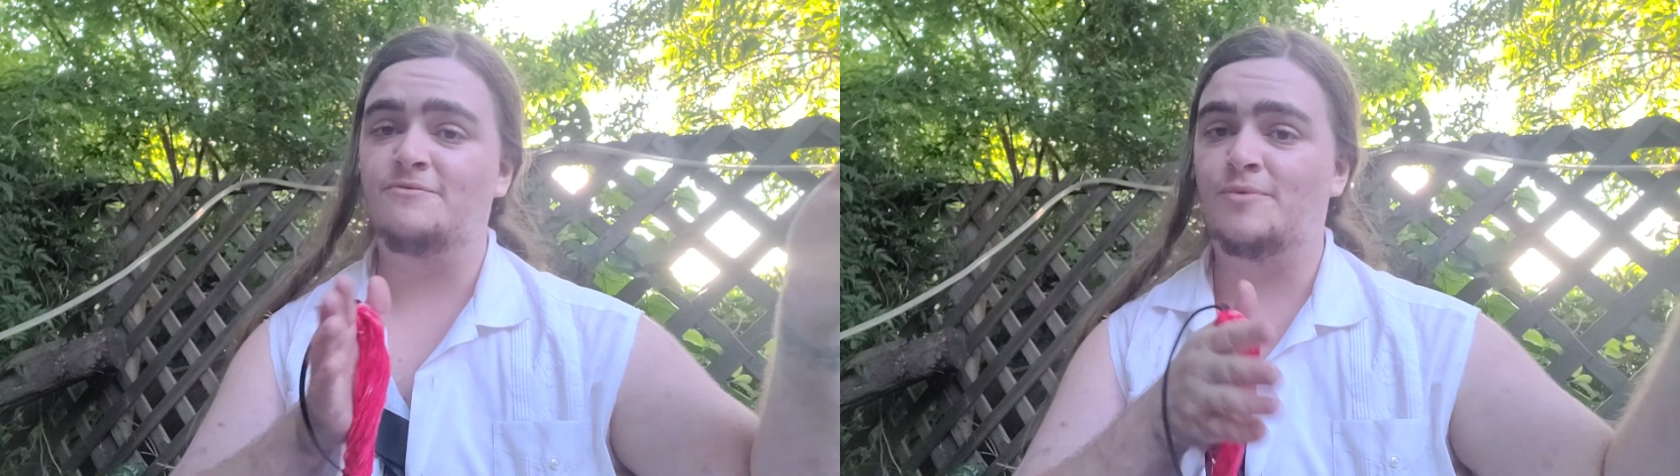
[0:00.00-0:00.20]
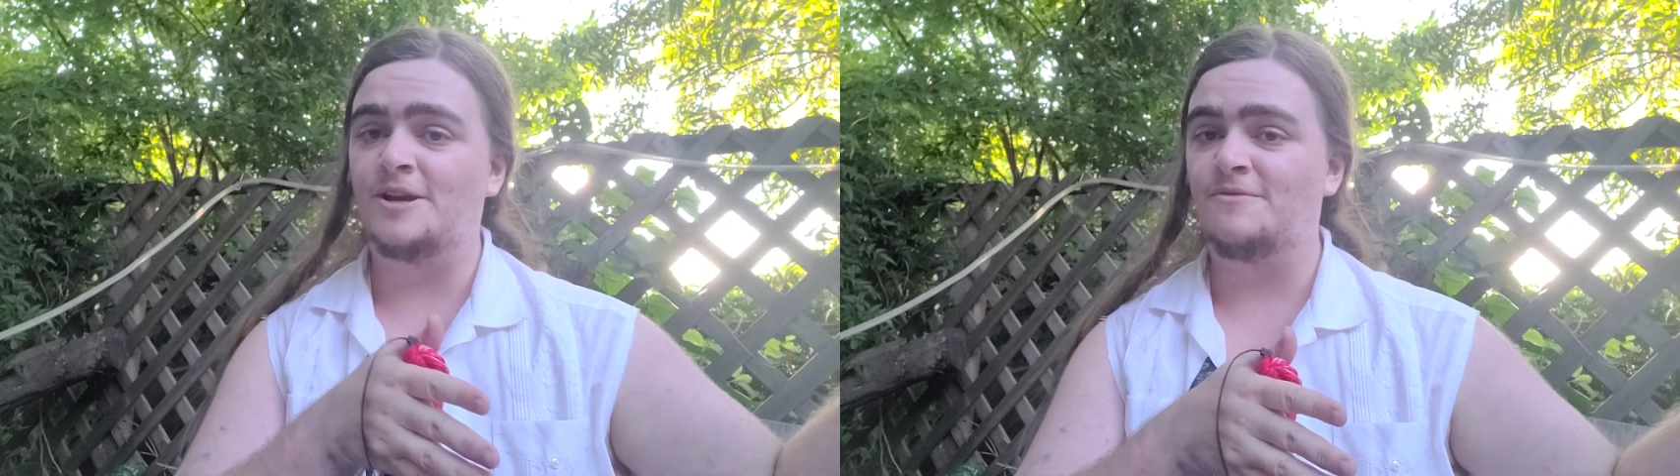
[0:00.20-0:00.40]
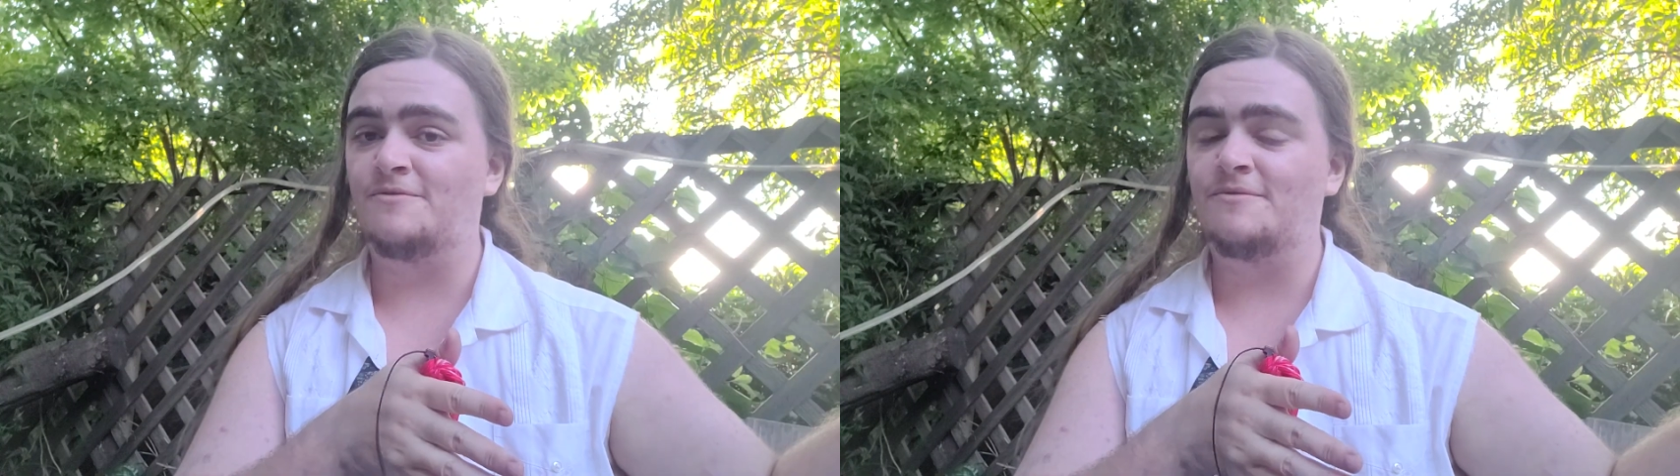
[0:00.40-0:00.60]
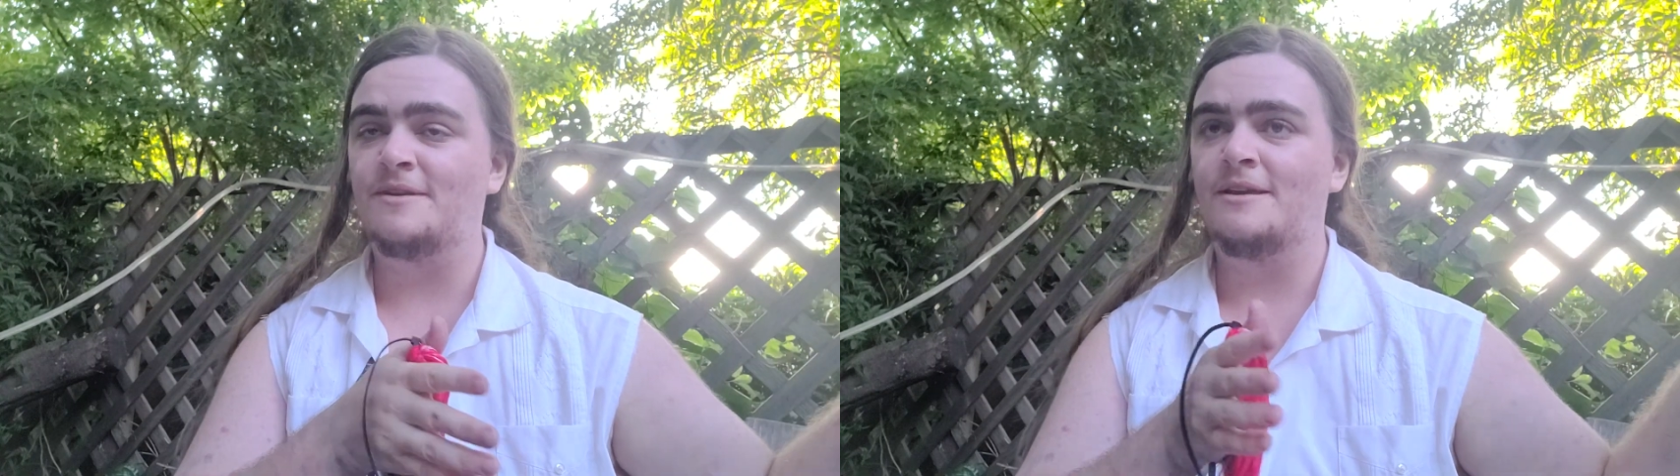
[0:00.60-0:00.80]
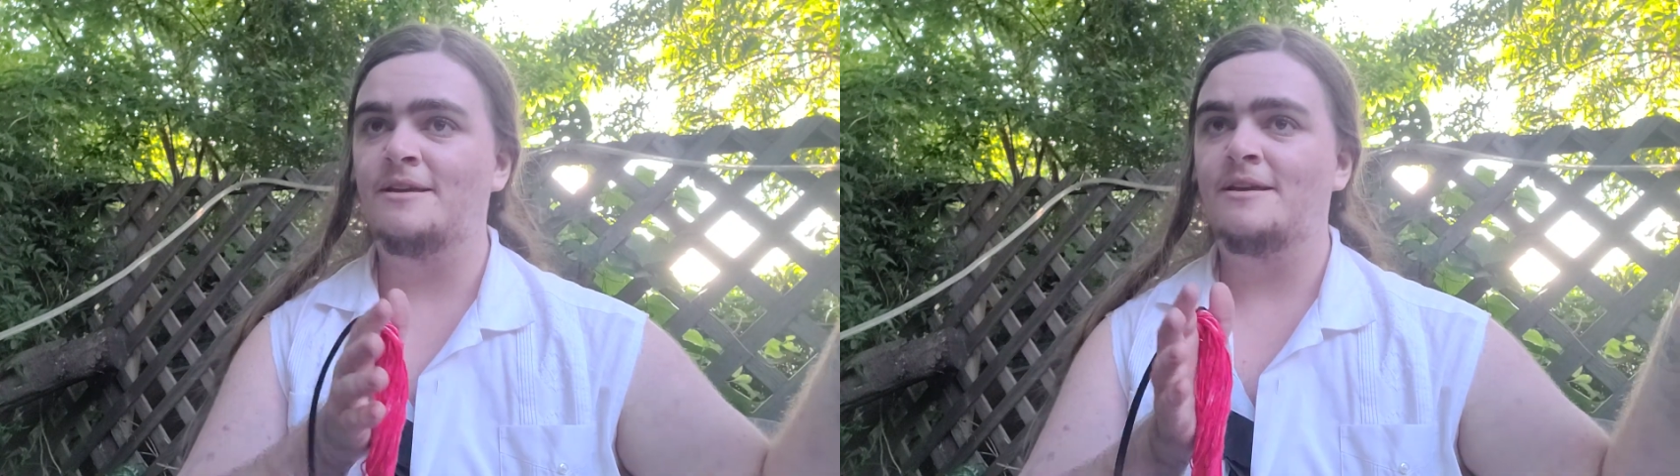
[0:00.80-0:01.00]

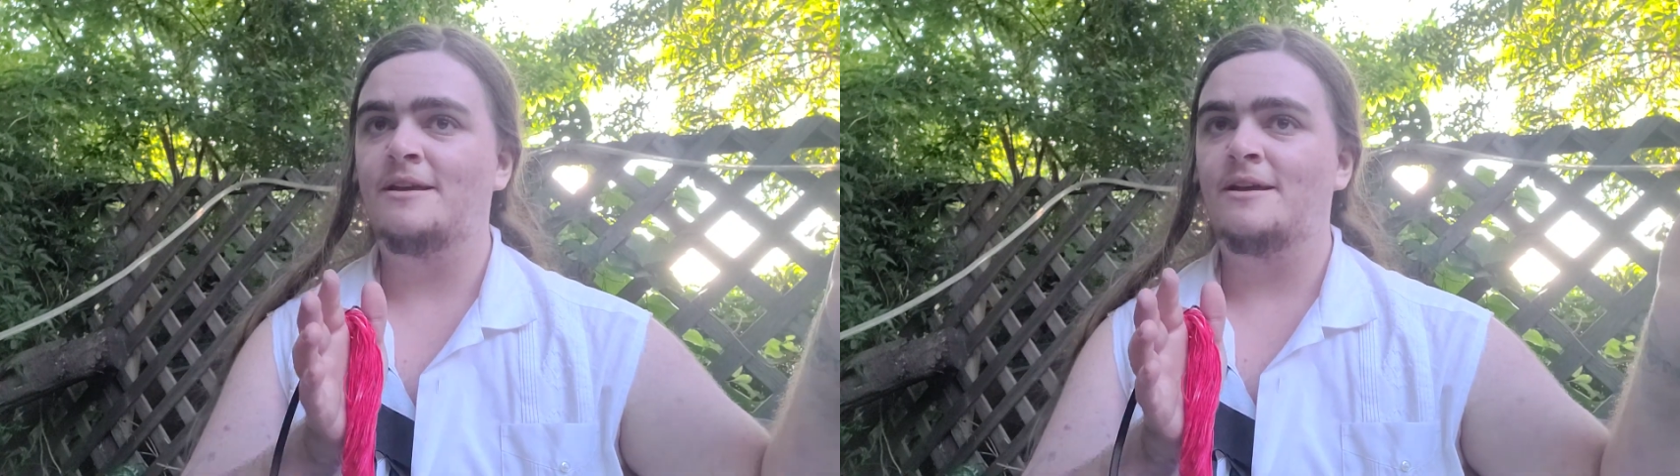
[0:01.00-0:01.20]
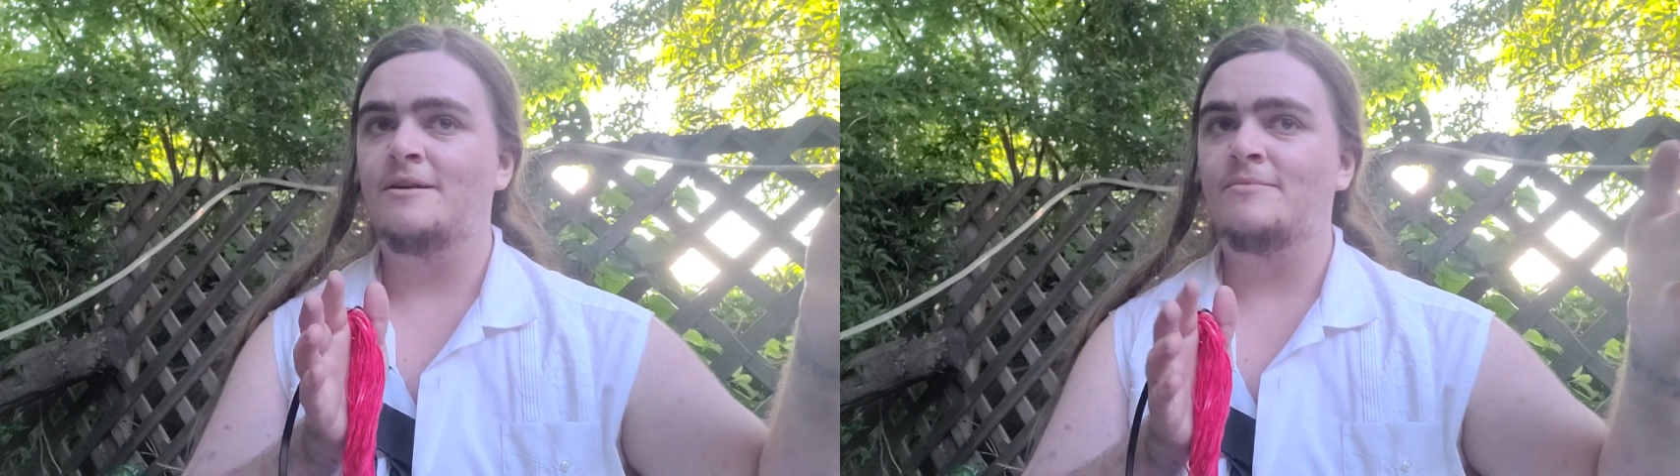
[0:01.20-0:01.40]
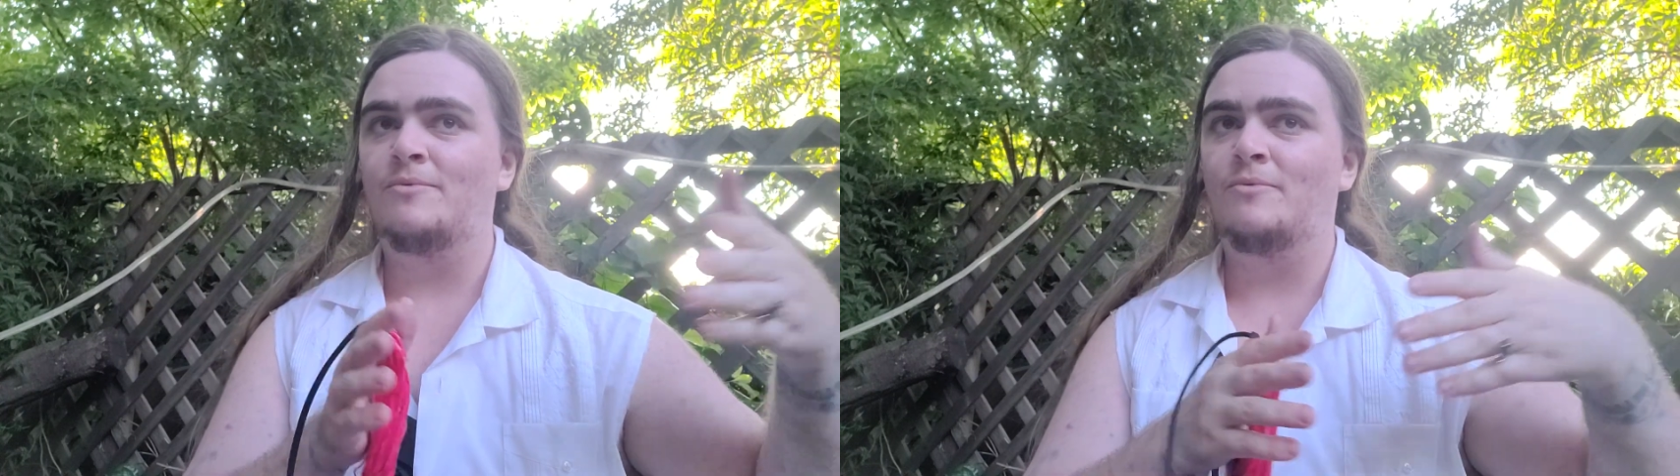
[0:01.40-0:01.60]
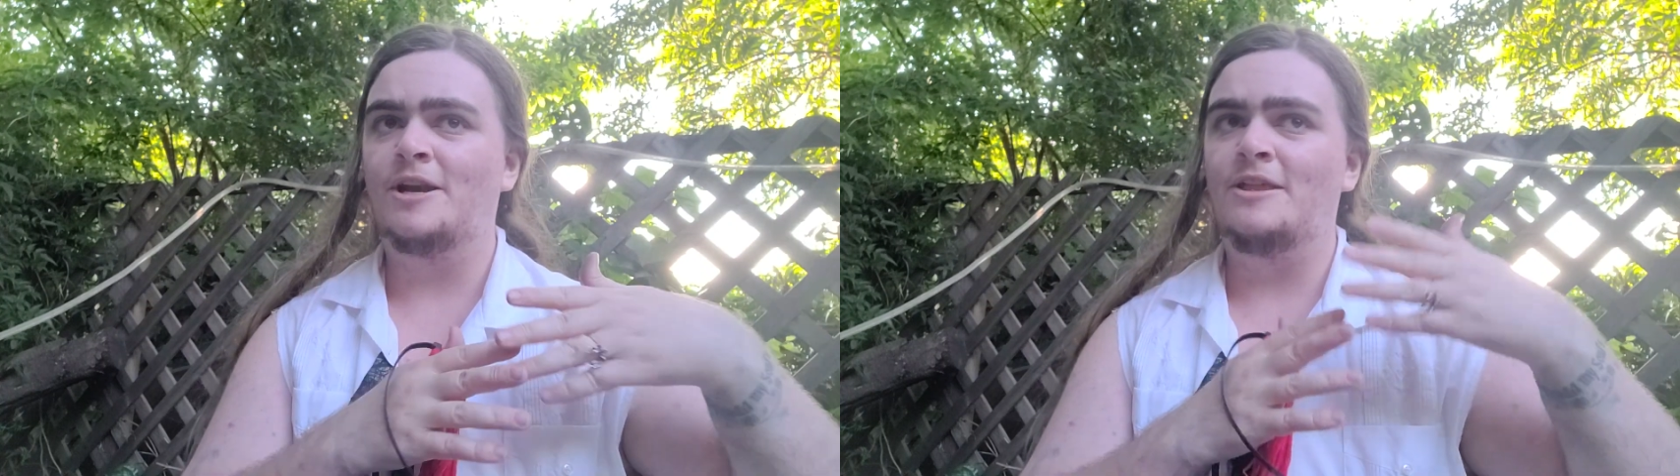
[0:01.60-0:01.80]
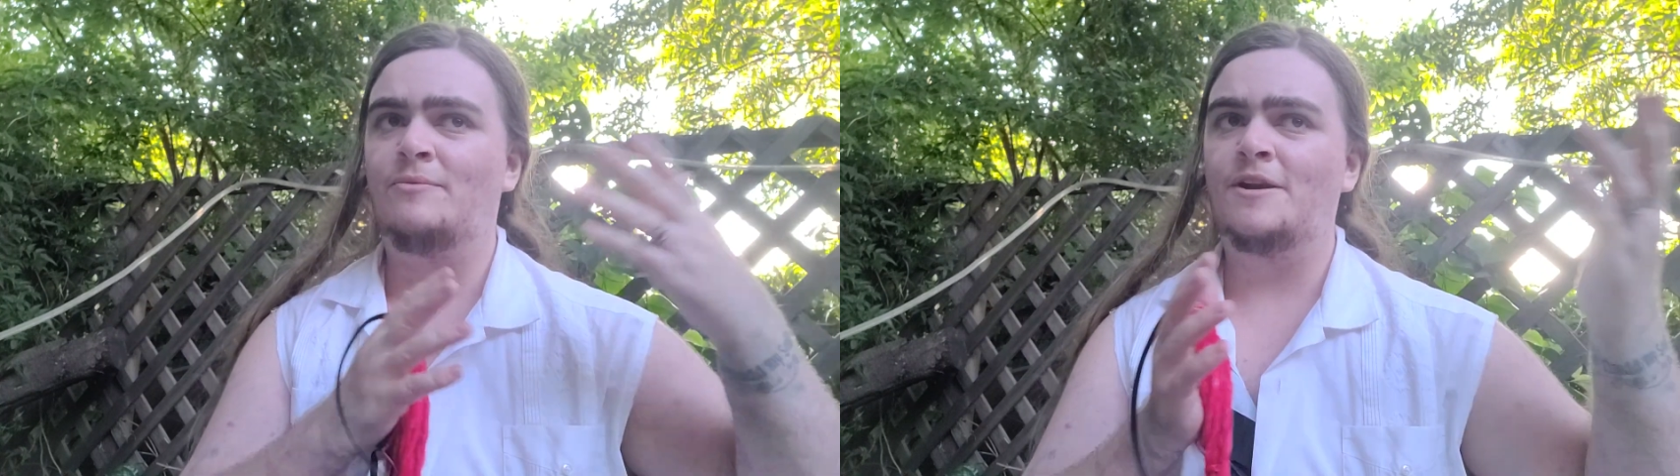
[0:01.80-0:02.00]

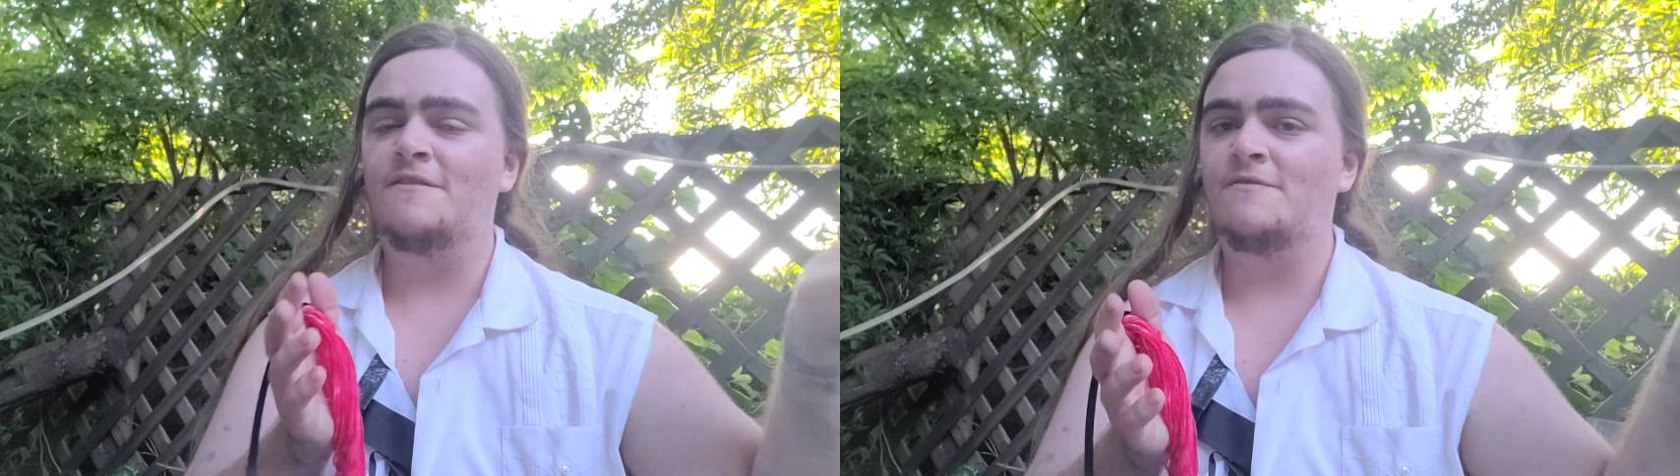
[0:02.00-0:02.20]
one of the